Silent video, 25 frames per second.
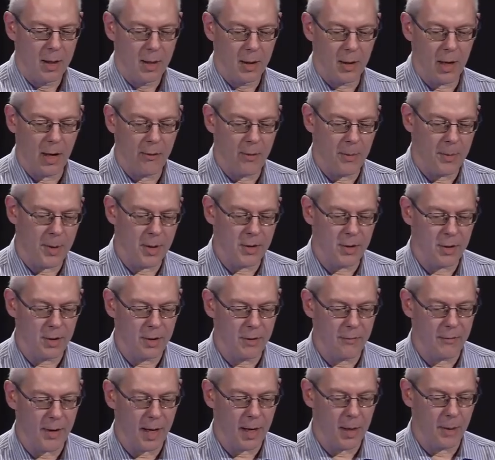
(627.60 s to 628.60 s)
You have a bunch of
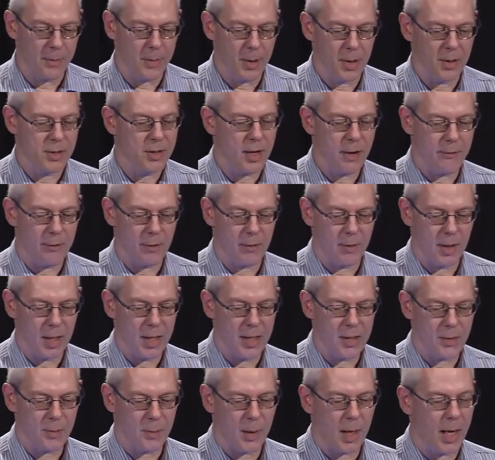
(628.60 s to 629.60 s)
developers, you have a
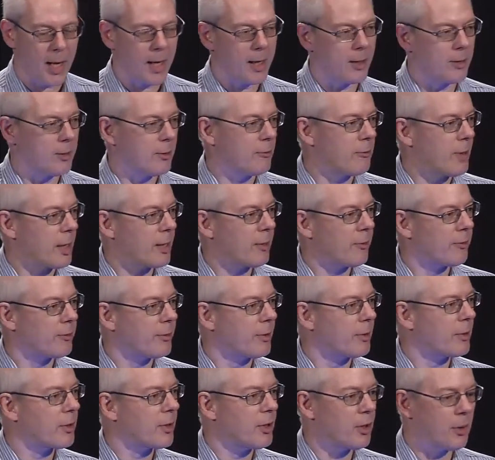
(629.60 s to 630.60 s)
release plan, you run it
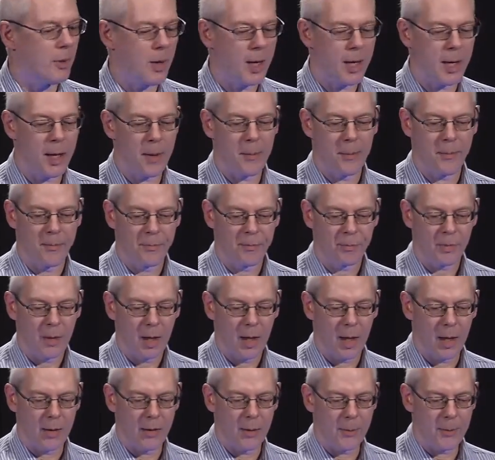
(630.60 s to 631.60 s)
through QA.
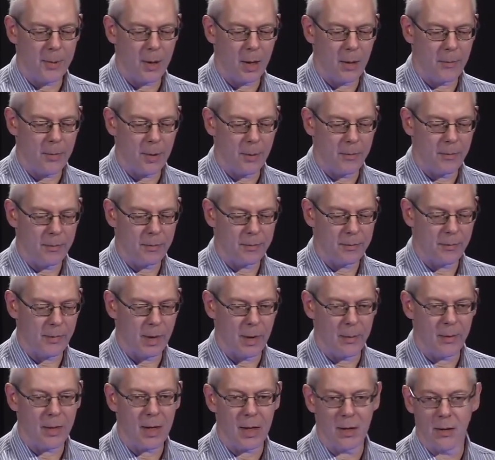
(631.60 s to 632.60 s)
And the problem,
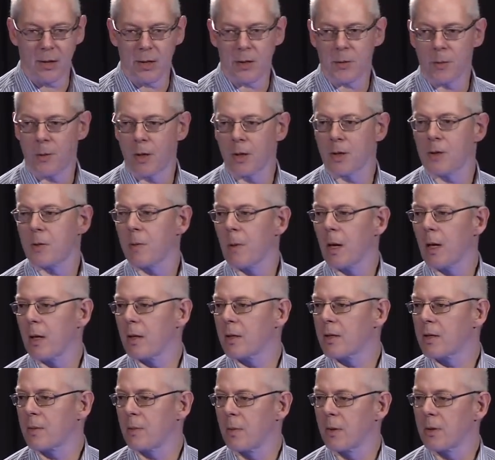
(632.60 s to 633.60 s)
this works well
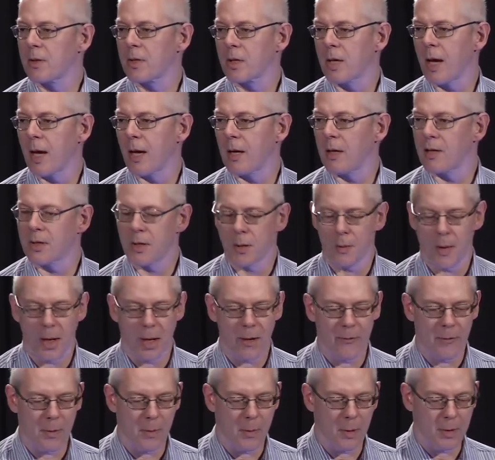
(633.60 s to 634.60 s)
at small scale. It's the way
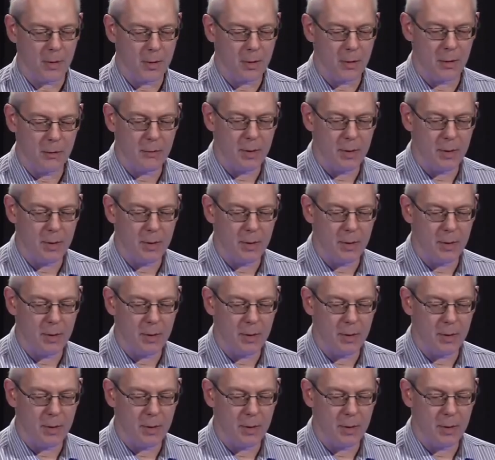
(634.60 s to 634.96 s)
everyone should